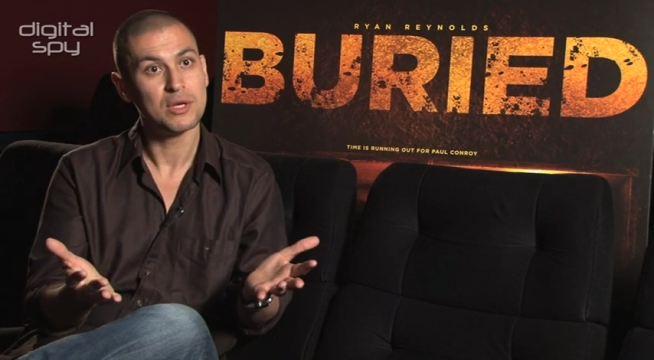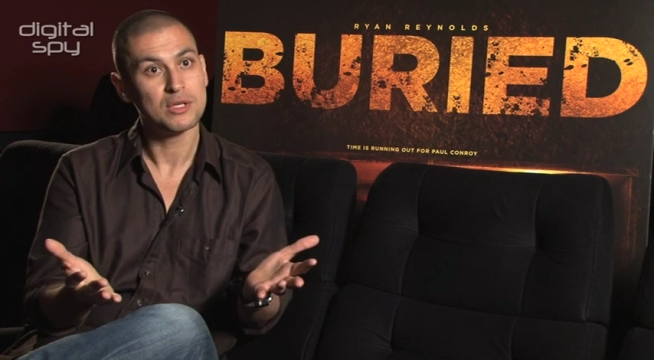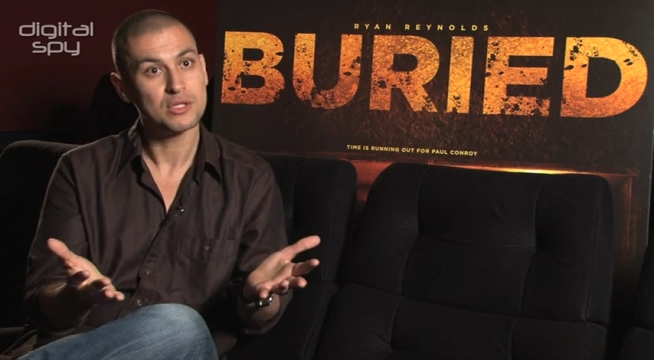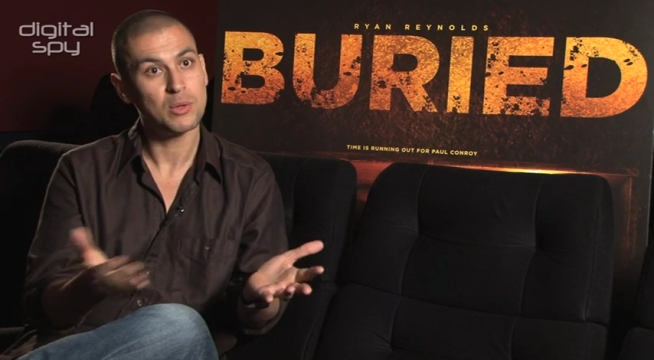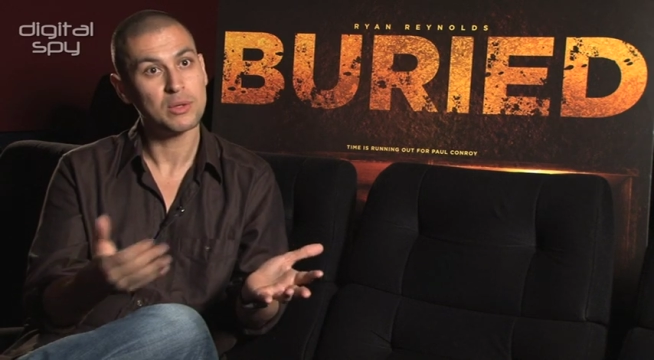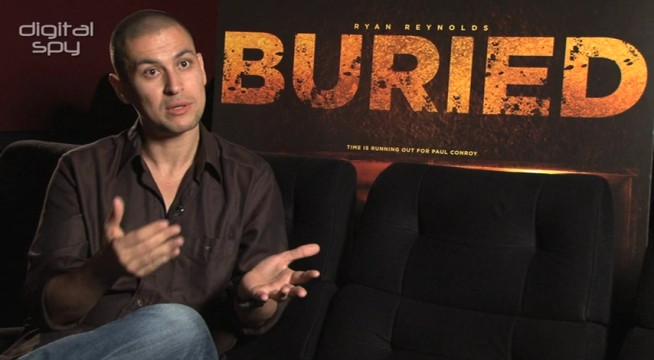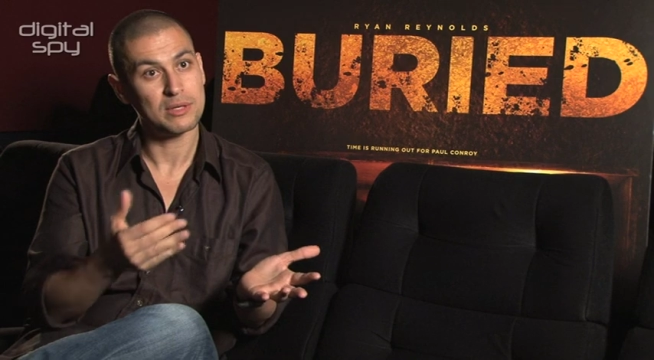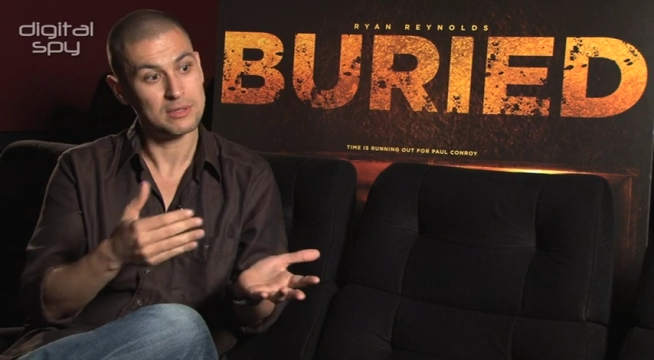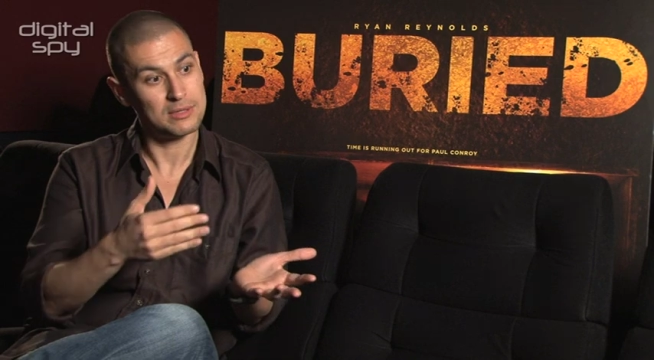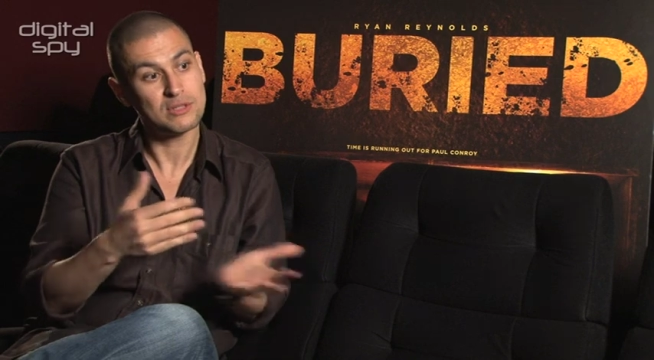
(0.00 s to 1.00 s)
So
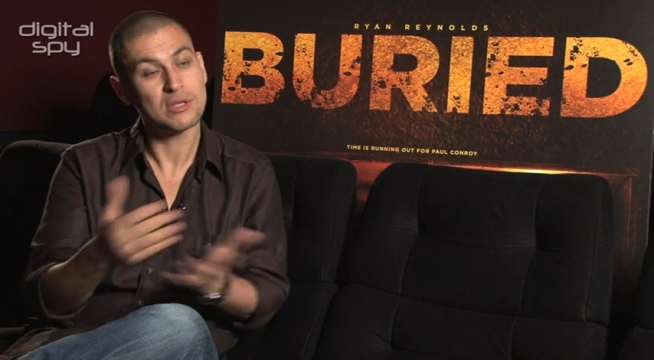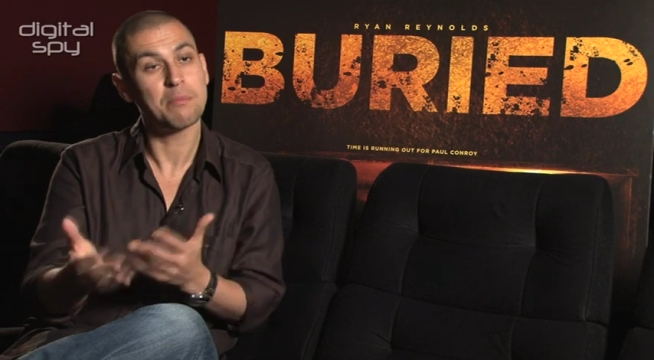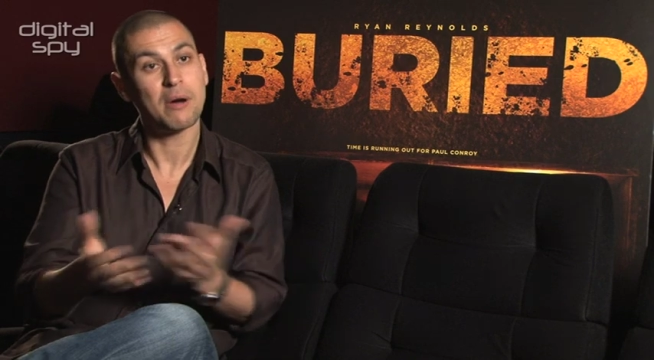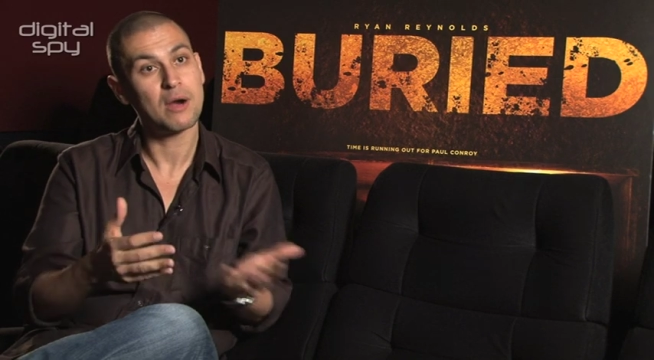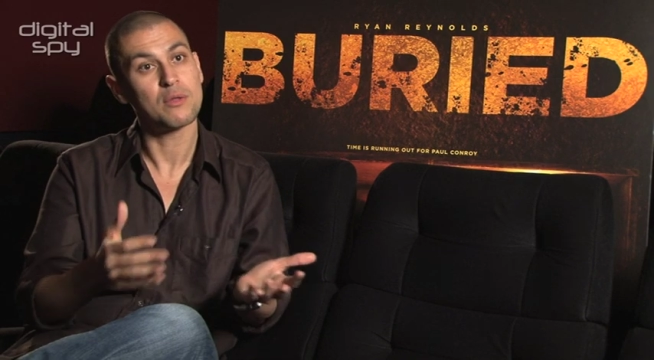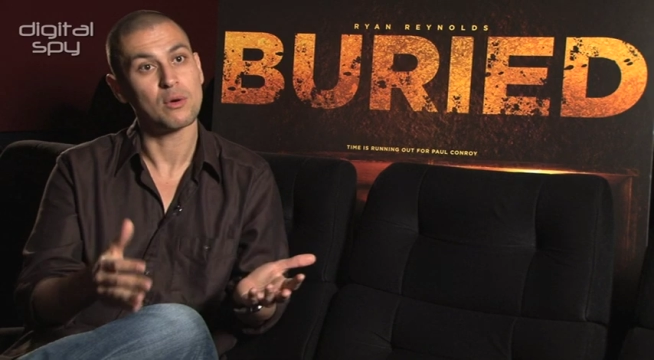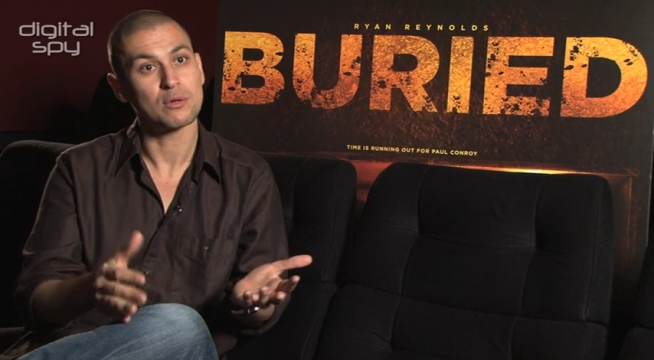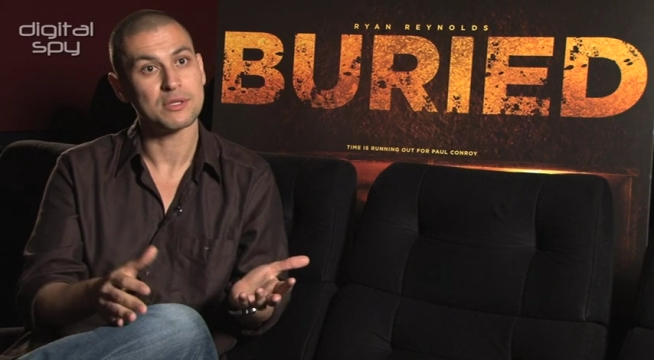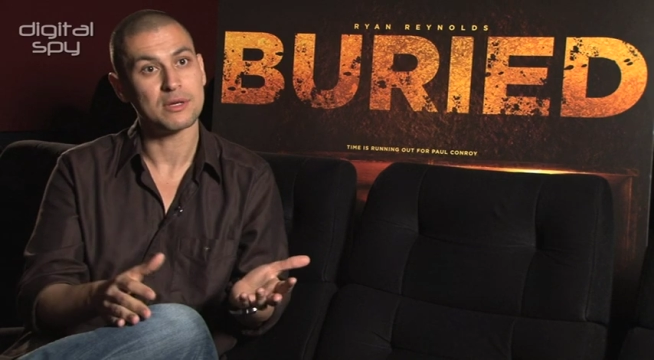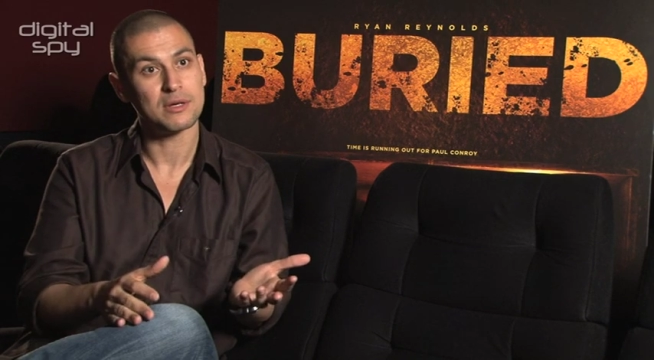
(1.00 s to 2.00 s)
there's a
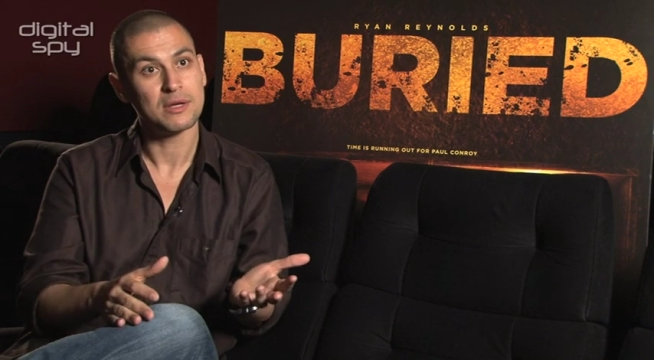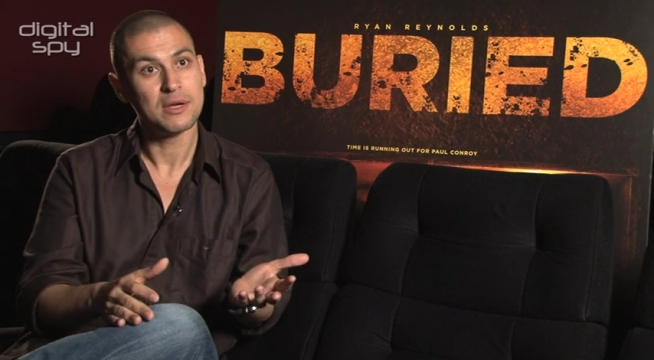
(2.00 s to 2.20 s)
paradox there,